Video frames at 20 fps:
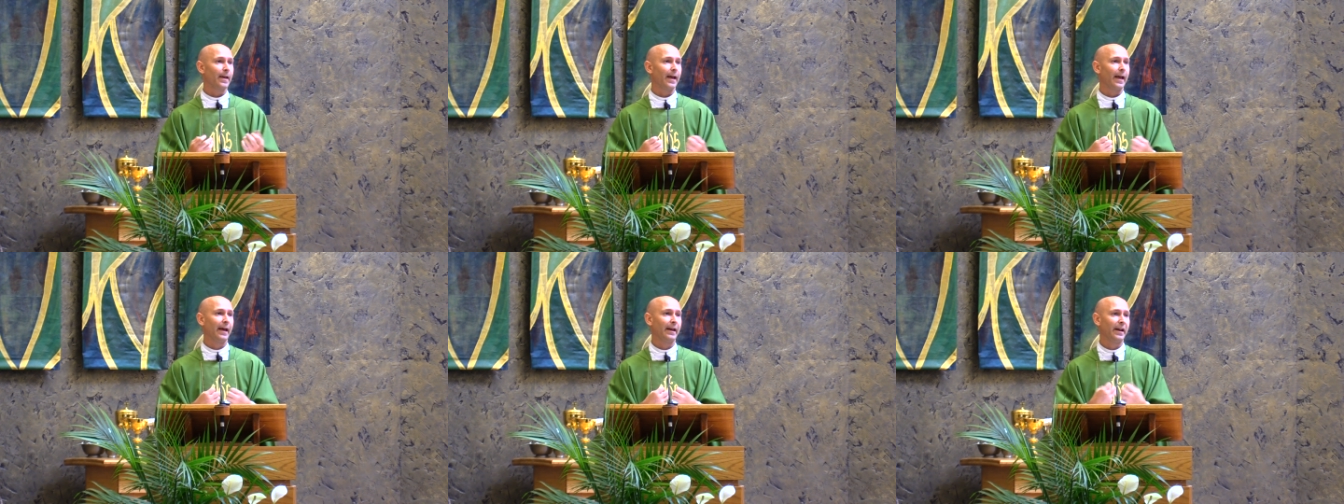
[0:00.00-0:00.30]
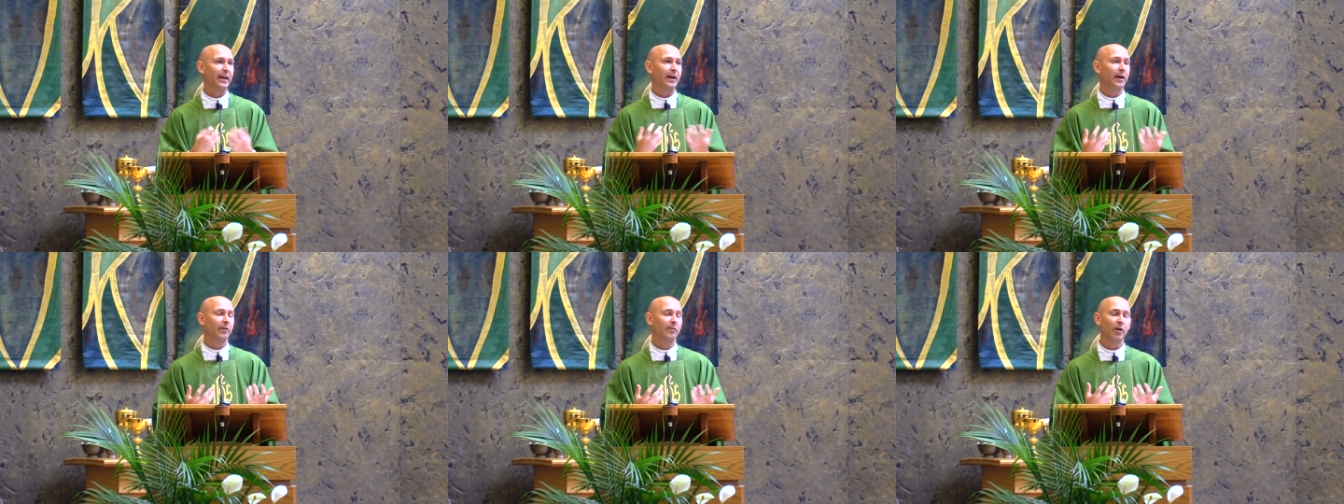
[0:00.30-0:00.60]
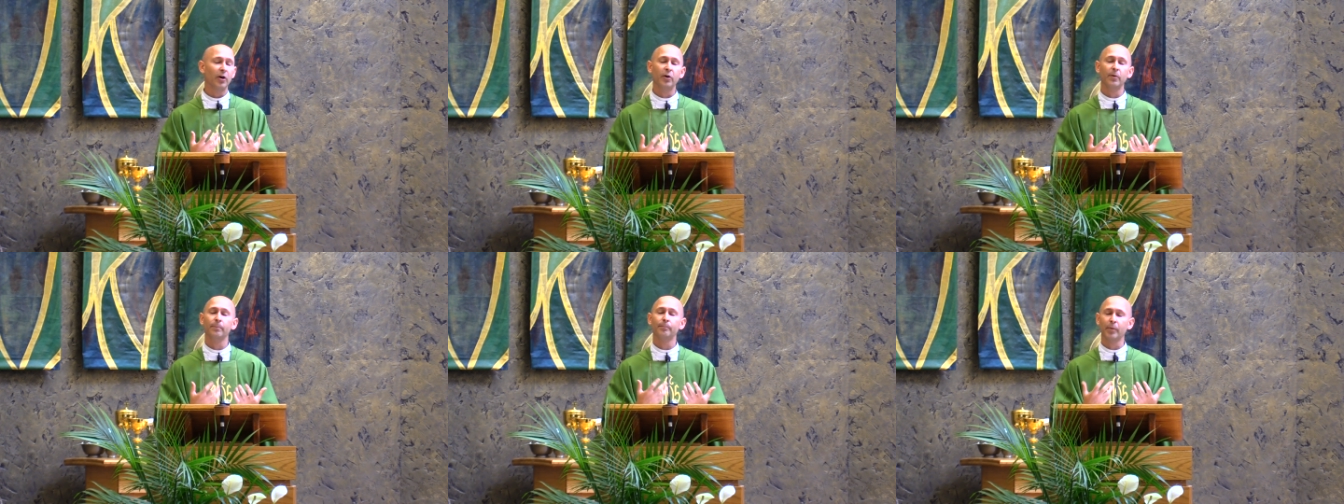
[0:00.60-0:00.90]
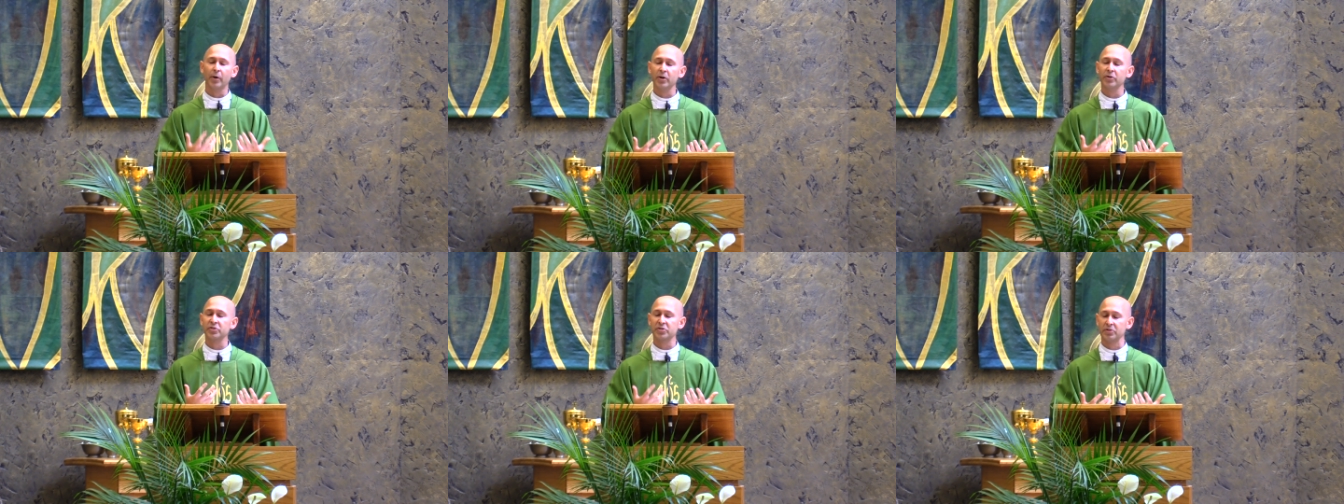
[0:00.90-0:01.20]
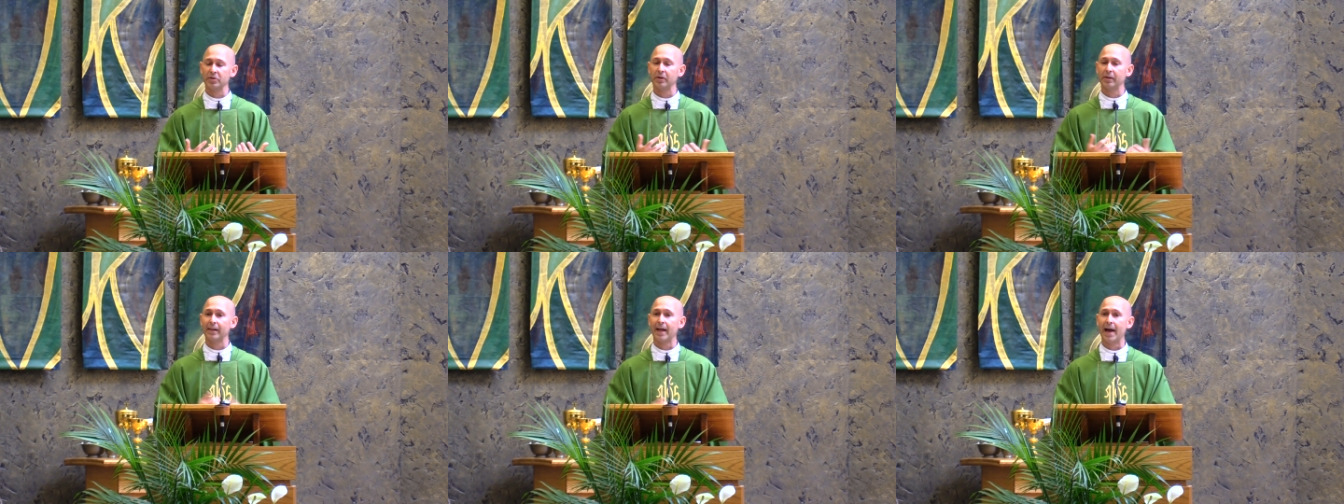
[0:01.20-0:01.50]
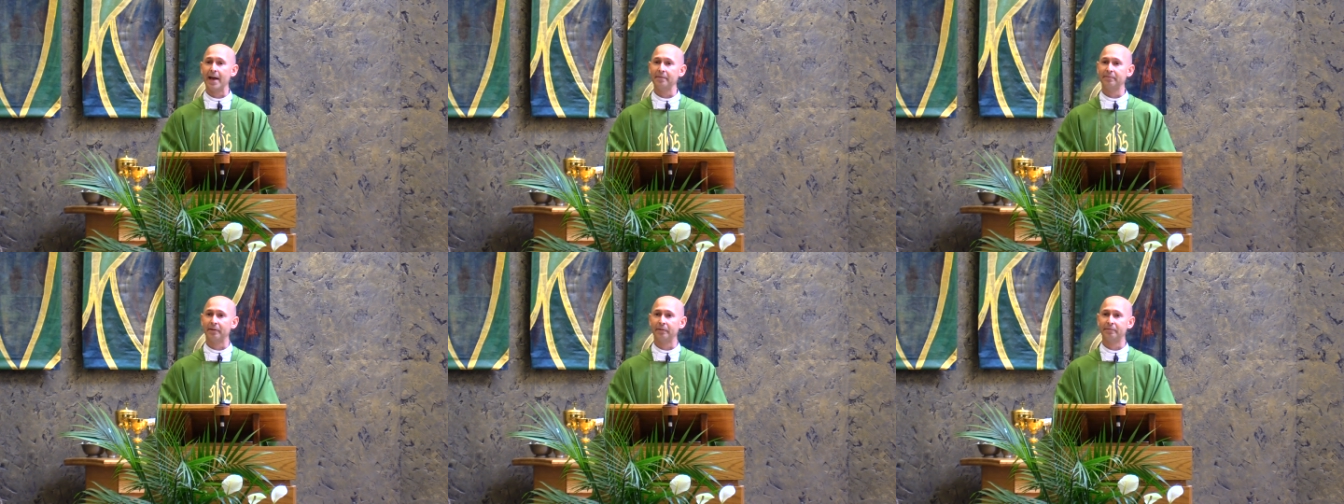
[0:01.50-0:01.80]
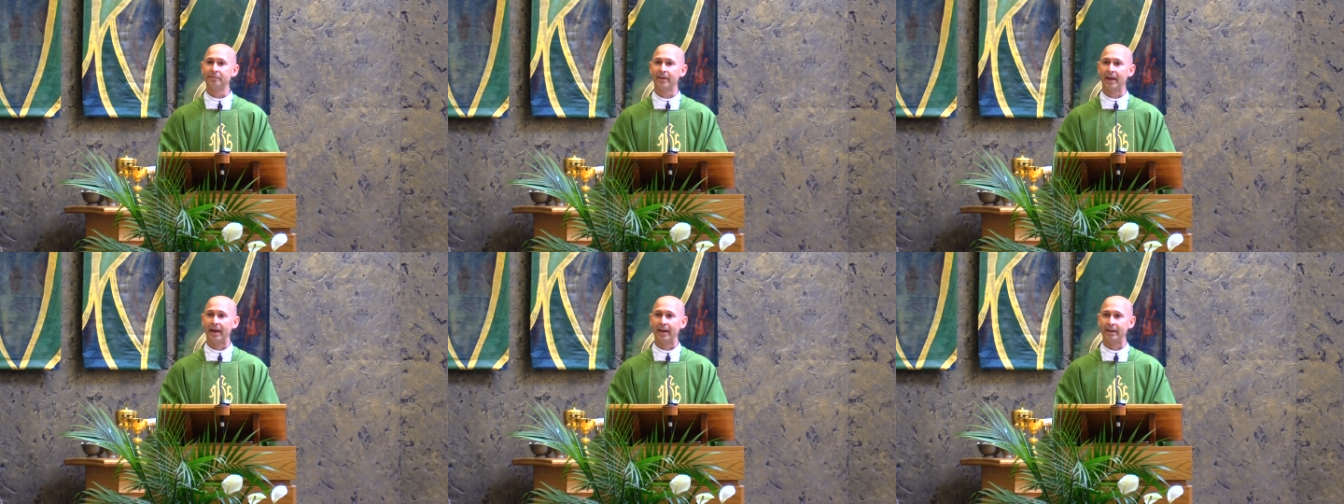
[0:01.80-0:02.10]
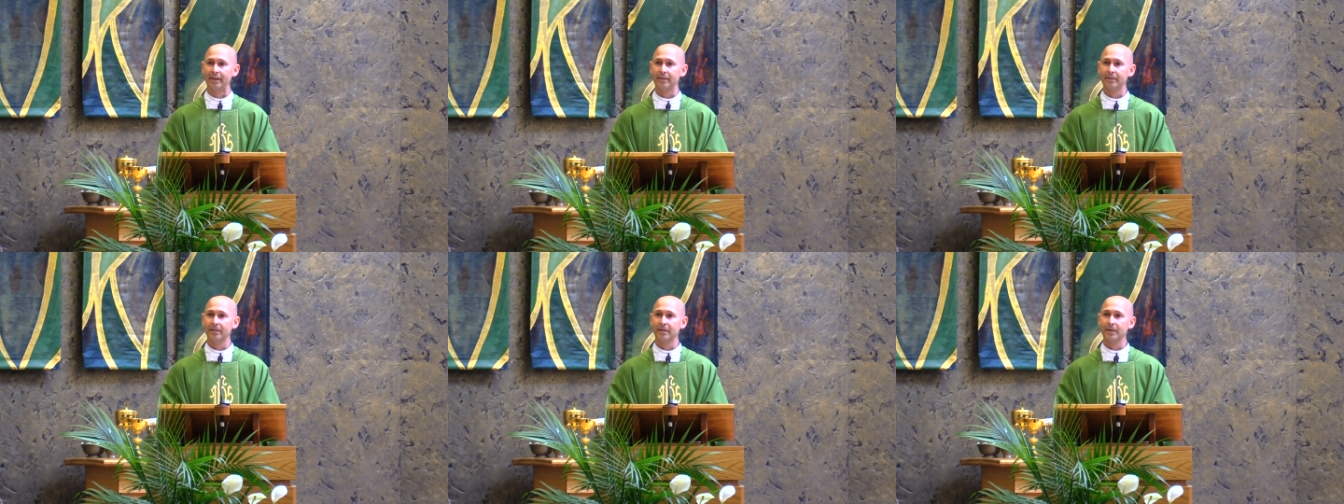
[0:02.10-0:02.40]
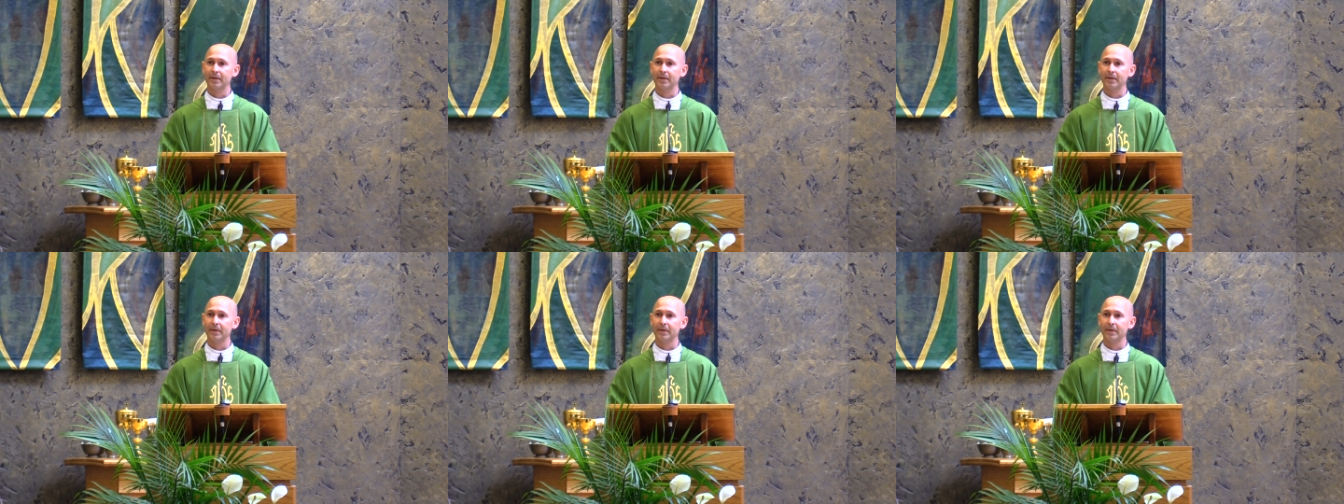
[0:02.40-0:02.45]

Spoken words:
and in our own personal life of faith.